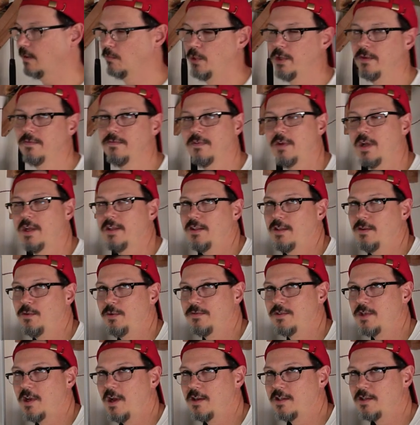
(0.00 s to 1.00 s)
we've I think
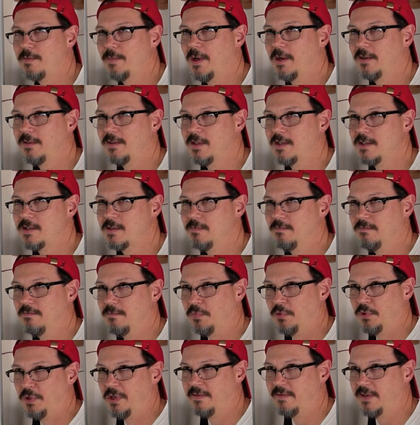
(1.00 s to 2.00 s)
we've talked about this
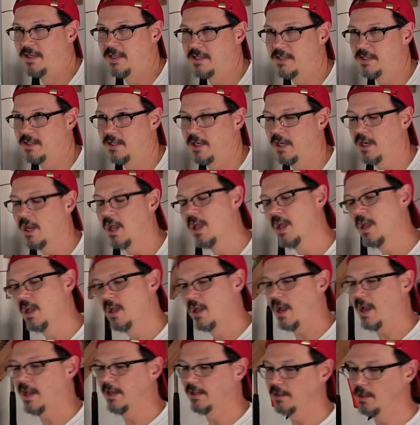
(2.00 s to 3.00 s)
previously.
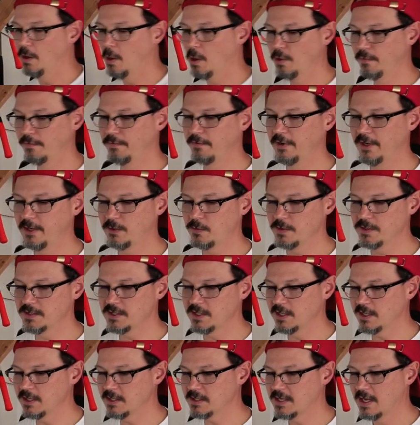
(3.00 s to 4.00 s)
At lower
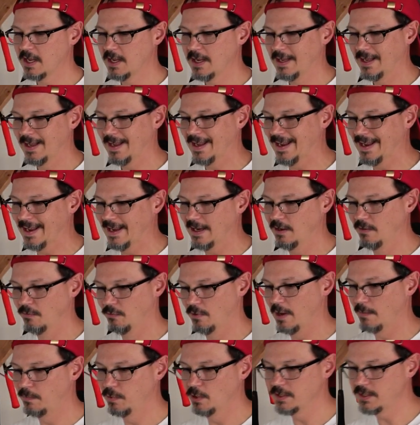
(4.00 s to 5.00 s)
frequencies, it
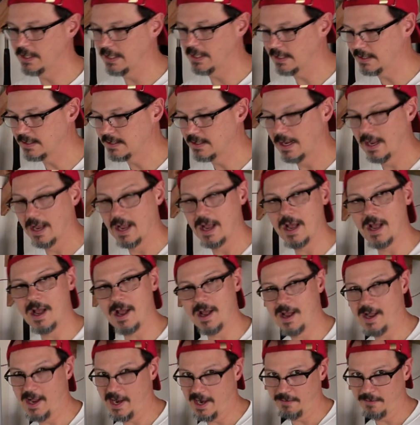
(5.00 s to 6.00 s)
represents a high